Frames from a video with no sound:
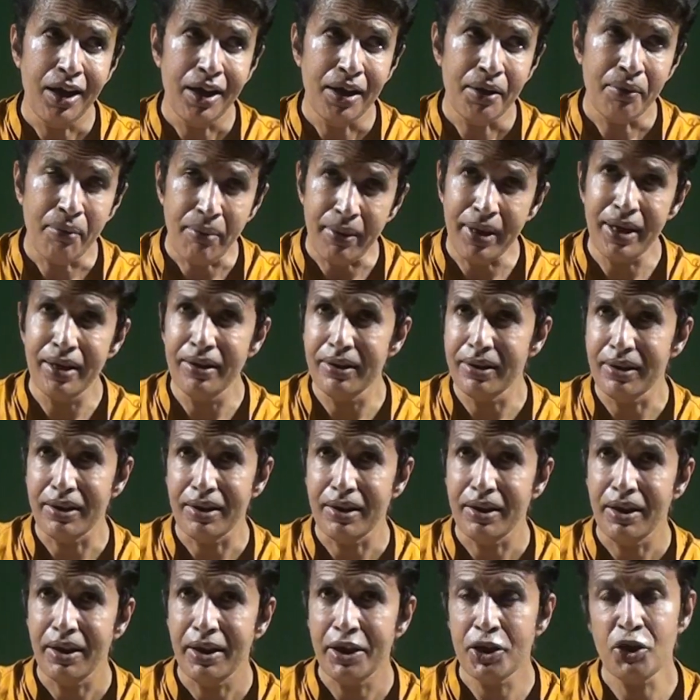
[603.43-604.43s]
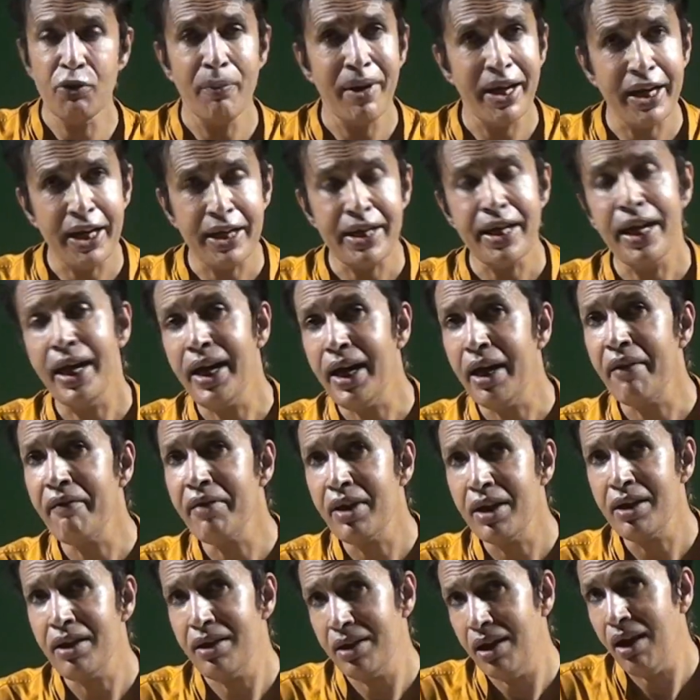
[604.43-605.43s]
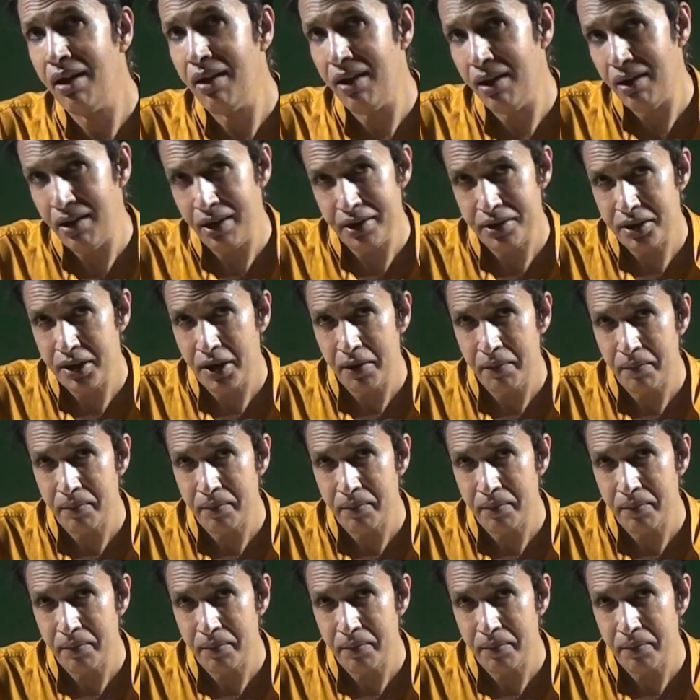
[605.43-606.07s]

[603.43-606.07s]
real, you make it heavier in art.